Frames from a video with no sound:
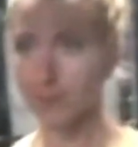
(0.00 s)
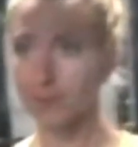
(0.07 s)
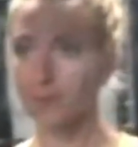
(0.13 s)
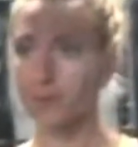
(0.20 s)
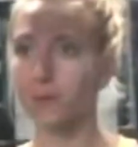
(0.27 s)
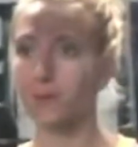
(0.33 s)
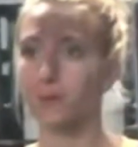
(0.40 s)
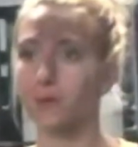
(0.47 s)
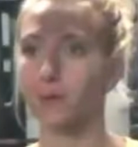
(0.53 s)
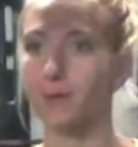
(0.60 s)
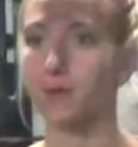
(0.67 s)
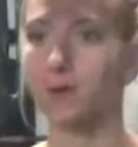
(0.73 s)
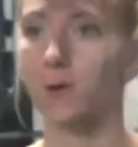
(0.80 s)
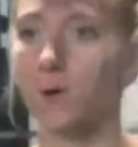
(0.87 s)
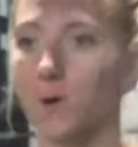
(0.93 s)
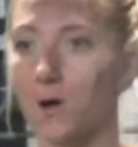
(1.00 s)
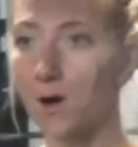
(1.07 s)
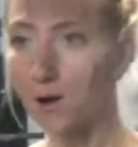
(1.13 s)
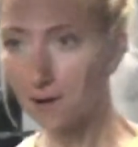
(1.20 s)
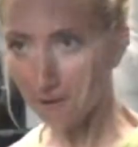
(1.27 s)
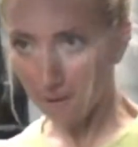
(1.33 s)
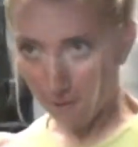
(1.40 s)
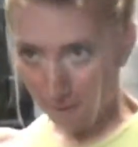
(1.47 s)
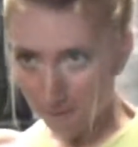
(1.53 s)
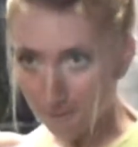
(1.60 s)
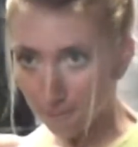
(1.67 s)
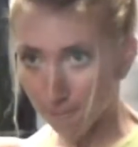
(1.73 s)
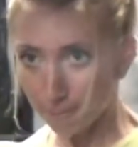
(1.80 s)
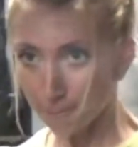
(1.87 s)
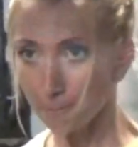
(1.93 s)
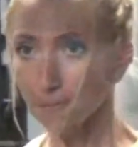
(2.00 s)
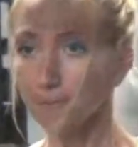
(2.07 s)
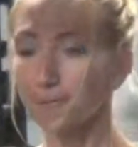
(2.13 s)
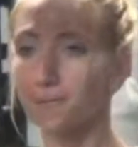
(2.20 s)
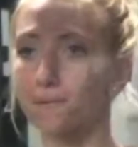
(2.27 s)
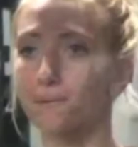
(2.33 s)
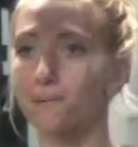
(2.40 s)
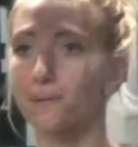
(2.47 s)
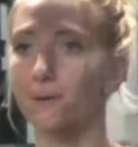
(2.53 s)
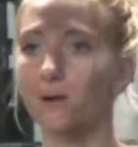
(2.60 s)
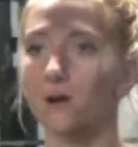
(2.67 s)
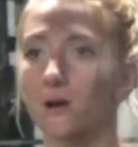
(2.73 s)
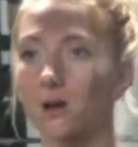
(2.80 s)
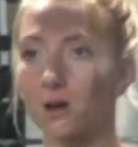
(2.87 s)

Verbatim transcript: that I didn't lose as much muscle as I thought I did.